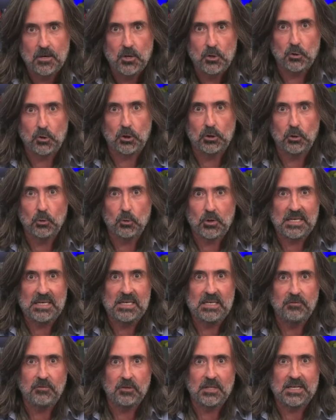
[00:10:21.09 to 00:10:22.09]
who cloak
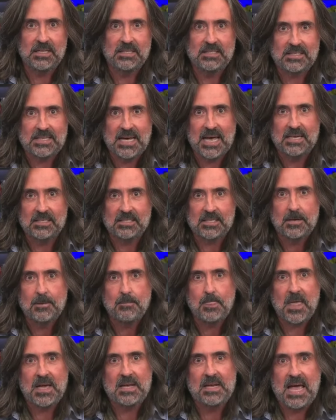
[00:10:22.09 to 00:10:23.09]
evil intent
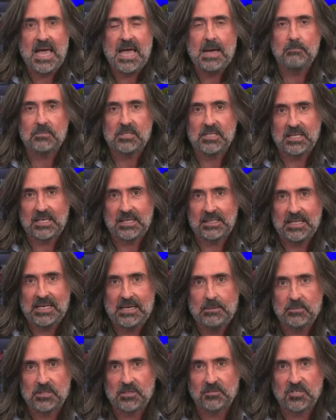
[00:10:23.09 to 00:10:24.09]
in empty
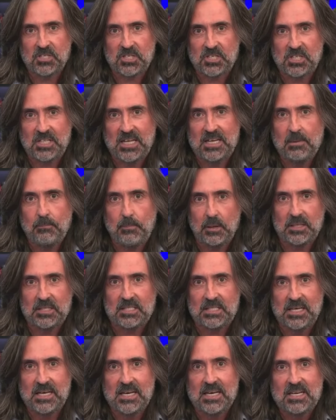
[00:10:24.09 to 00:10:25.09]
claims of
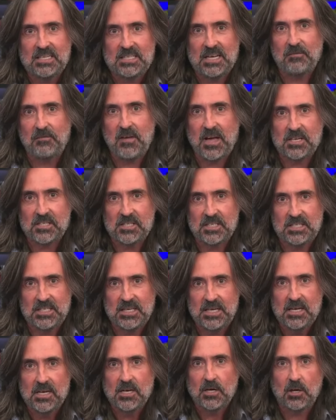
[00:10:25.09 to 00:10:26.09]
sustainability,
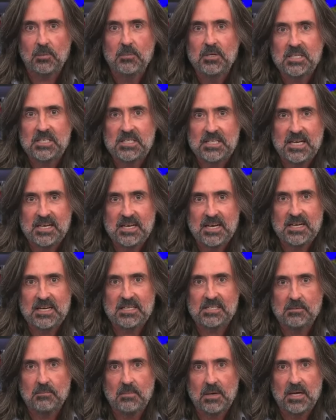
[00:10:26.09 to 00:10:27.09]
diversity,
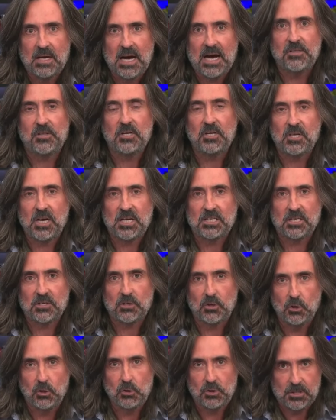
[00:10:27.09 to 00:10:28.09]
communitarianism and the greater
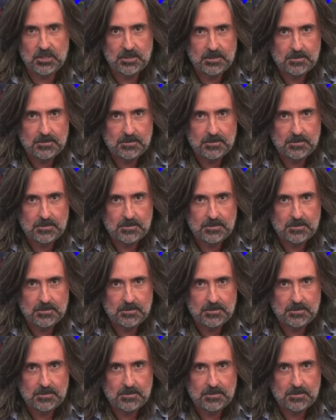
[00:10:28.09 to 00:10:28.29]
good.